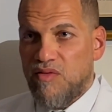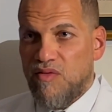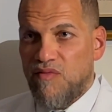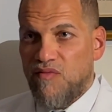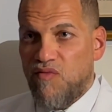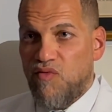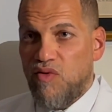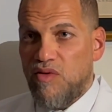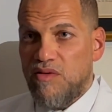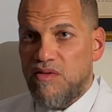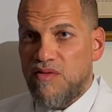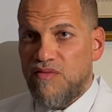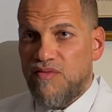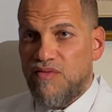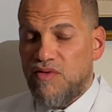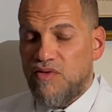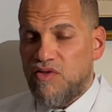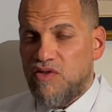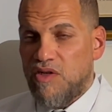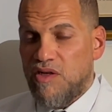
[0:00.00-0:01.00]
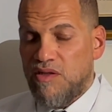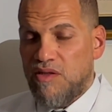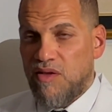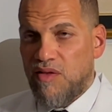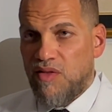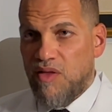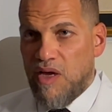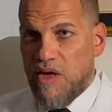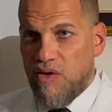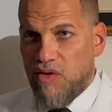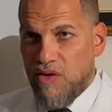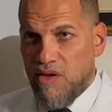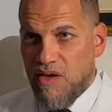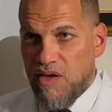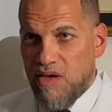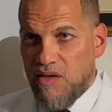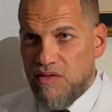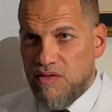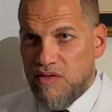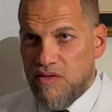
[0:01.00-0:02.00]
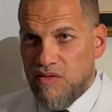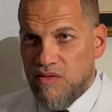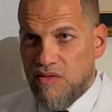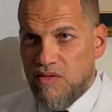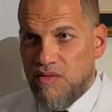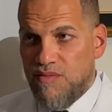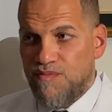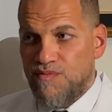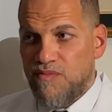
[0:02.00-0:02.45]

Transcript: of well differentiated thyroid cancer